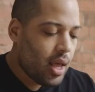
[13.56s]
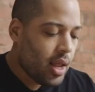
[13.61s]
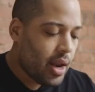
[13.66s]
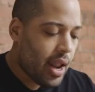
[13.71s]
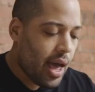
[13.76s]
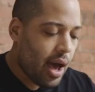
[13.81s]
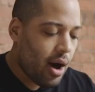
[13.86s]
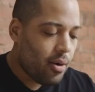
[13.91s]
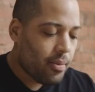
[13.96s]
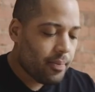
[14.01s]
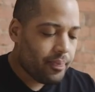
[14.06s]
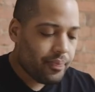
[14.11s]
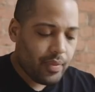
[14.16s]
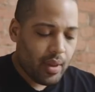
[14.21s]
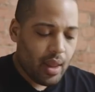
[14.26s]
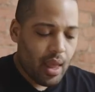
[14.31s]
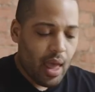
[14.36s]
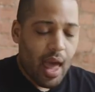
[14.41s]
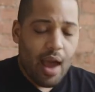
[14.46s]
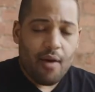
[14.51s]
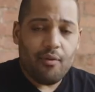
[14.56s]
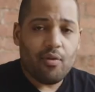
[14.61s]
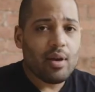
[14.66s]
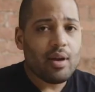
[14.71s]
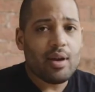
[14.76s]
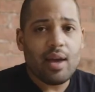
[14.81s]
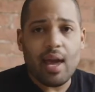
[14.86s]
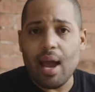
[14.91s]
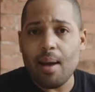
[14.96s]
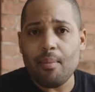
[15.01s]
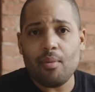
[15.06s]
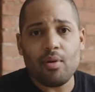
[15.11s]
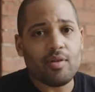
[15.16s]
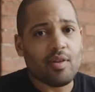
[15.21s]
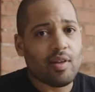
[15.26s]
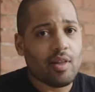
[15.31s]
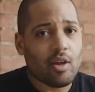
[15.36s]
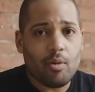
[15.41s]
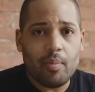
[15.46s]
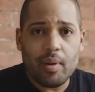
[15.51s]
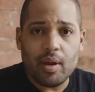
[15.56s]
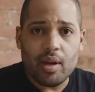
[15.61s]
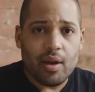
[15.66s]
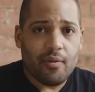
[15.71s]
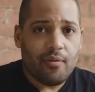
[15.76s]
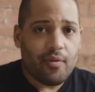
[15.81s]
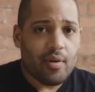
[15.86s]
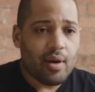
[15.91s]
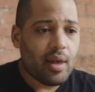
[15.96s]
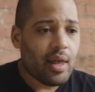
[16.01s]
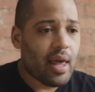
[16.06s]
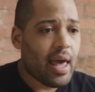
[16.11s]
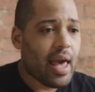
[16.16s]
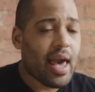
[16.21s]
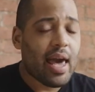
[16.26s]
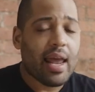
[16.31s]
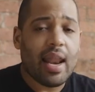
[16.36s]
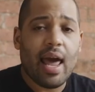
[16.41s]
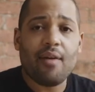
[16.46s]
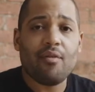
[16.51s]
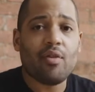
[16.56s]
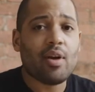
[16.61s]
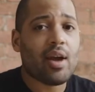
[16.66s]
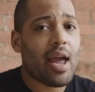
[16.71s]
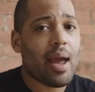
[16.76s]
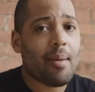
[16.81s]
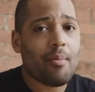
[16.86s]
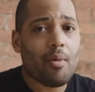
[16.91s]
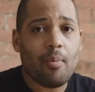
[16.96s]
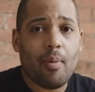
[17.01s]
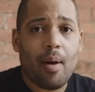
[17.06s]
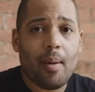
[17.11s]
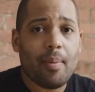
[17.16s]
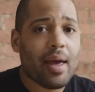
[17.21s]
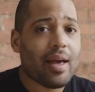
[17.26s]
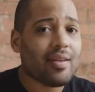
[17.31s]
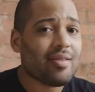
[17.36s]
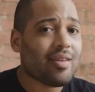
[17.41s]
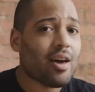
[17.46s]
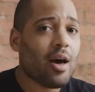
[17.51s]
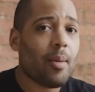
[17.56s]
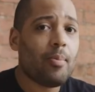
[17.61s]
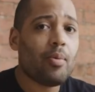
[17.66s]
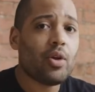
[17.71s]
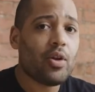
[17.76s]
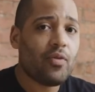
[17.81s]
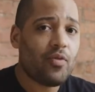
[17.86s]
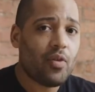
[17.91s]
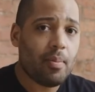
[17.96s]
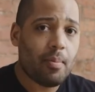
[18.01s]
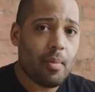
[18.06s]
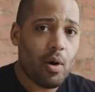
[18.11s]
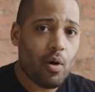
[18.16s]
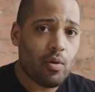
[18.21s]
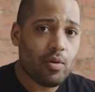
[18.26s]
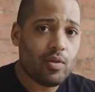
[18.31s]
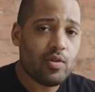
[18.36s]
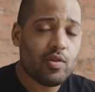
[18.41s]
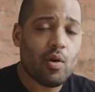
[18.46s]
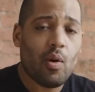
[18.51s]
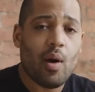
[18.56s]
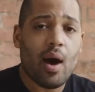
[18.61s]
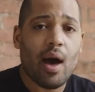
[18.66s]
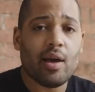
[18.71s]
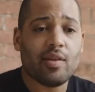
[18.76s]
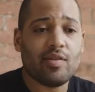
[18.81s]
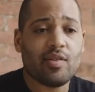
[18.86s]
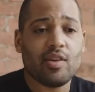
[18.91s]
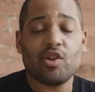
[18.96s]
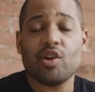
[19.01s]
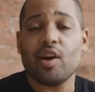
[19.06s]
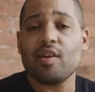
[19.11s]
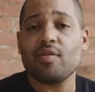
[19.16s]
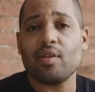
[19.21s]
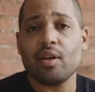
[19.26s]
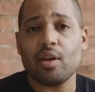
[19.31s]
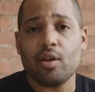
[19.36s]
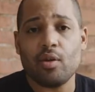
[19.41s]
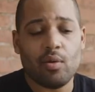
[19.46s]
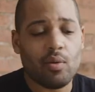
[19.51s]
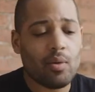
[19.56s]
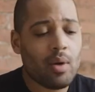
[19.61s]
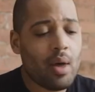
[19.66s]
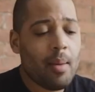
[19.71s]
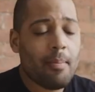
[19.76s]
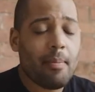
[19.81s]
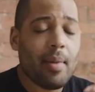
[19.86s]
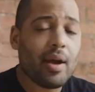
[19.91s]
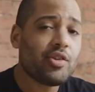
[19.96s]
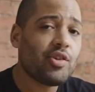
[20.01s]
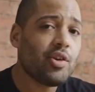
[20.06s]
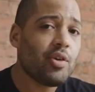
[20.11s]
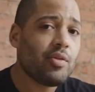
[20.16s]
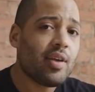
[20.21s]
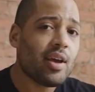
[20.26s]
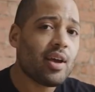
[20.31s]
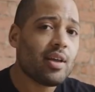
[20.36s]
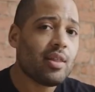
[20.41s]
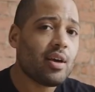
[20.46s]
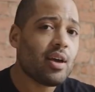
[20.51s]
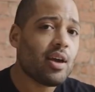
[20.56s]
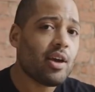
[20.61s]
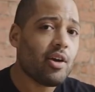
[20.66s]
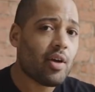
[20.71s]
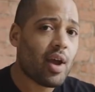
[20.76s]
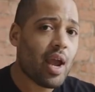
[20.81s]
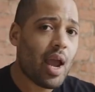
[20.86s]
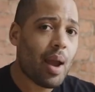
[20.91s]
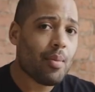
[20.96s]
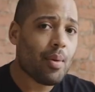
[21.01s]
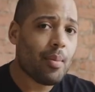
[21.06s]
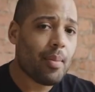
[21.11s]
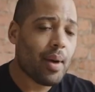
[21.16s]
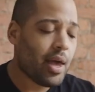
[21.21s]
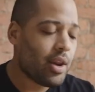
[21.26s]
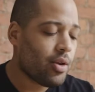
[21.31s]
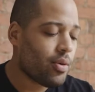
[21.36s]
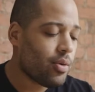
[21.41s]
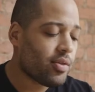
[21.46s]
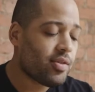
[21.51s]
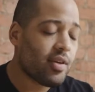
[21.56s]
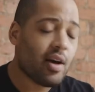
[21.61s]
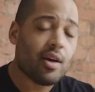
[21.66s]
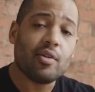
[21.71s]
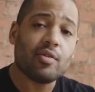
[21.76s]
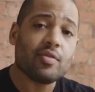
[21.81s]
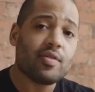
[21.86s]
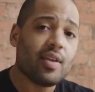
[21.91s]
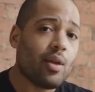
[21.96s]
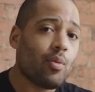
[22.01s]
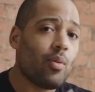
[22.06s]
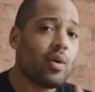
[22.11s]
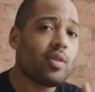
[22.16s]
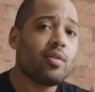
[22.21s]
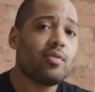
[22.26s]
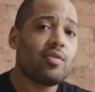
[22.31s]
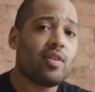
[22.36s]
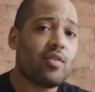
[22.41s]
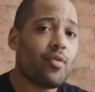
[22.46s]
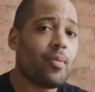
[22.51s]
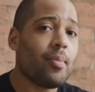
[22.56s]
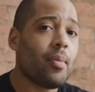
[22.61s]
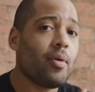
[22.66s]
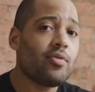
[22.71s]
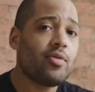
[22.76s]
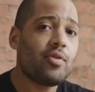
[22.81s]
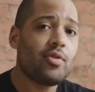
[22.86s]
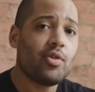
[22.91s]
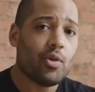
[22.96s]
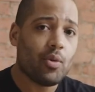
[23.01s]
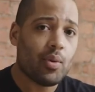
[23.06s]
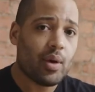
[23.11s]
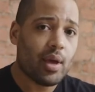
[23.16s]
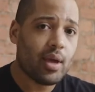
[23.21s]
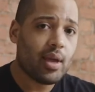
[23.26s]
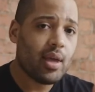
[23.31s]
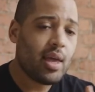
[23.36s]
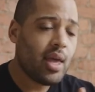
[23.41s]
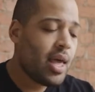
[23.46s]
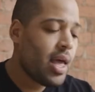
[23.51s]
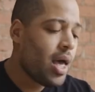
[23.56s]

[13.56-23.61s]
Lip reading: Now, every camera is a little bit different, and every camera probably has a couple different modes. So I suggest that you make sure you take a look at your camera manual to understand what those different modes are doing.